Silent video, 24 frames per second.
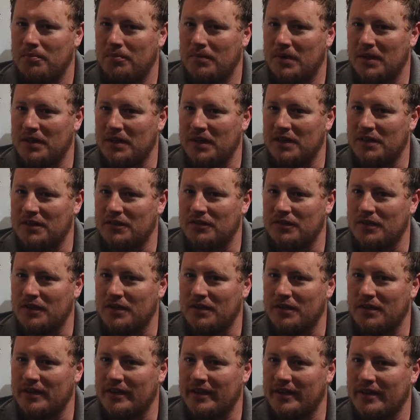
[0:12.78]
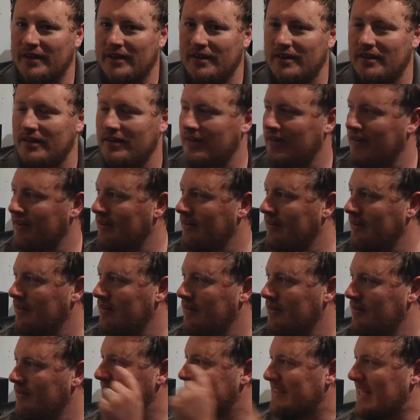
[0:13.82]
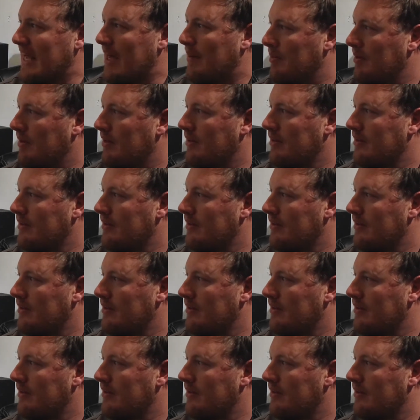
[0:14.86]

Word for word: My light's flickering. Stop.